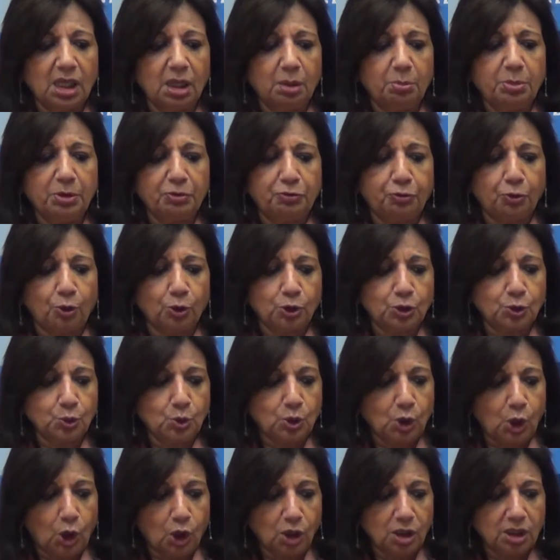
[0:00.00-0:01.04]
before too
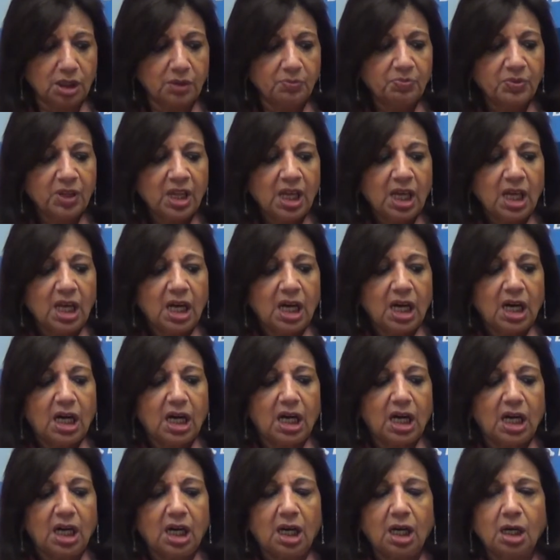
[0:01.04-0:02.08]
long.
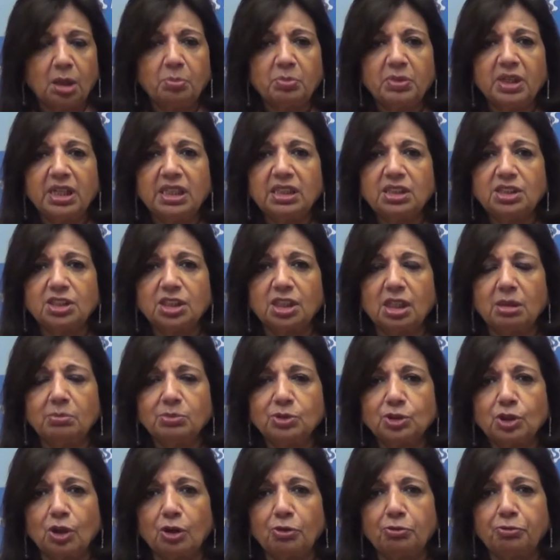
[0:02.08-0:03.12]
In
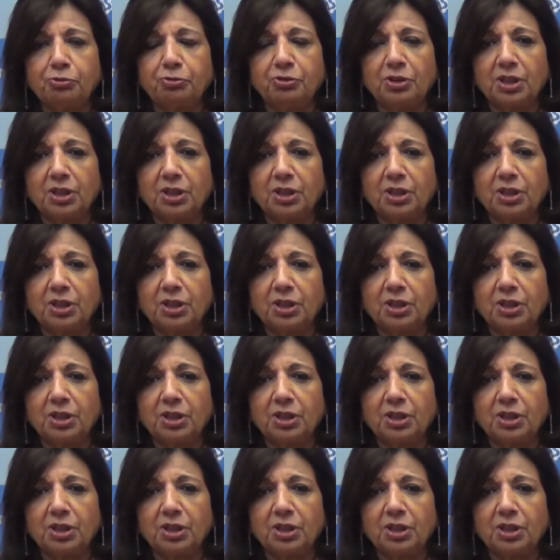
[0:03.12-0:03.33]
terms of